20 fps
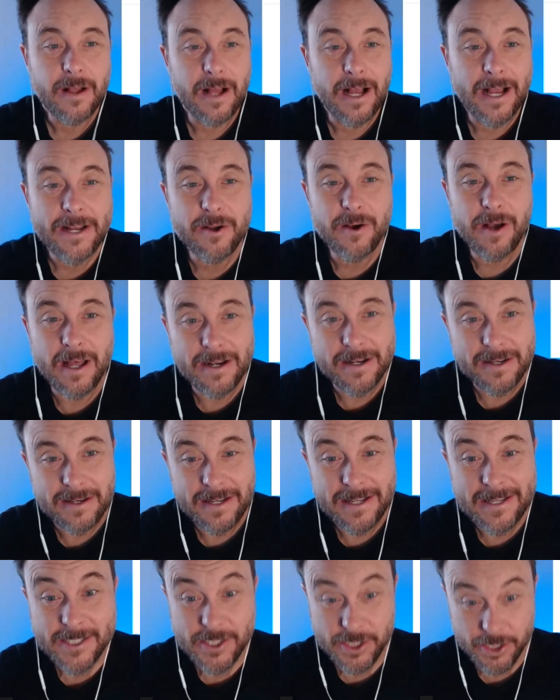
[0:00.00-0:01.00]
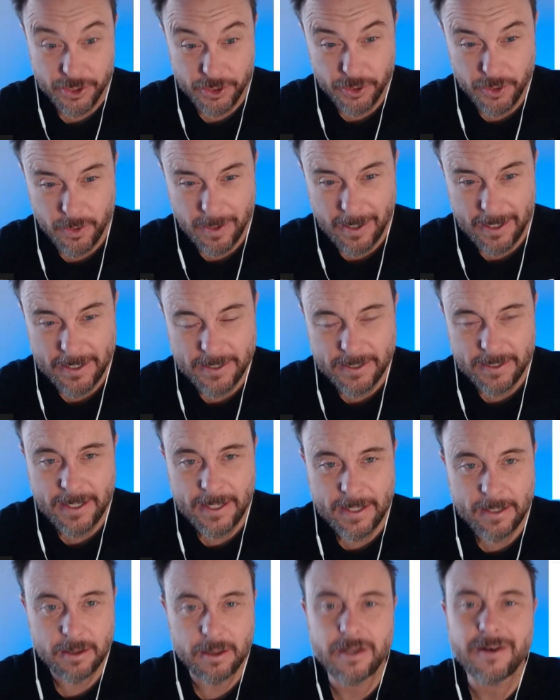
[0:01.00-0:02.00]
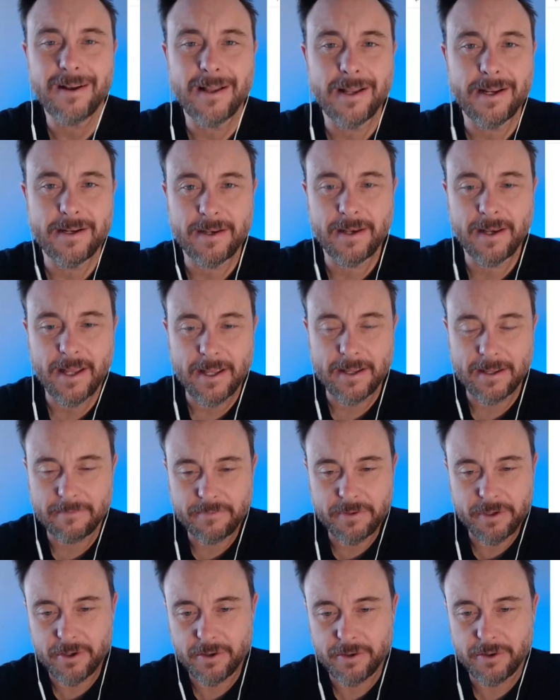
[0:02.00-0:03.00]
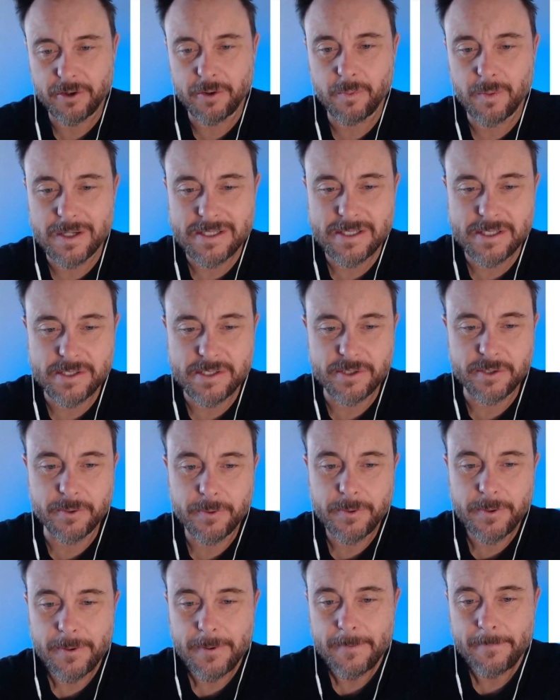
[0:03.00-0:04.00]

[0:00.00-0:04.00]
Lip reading: I know how to knit. Do you know how to knit? Learn how to knit if you don't know what to do.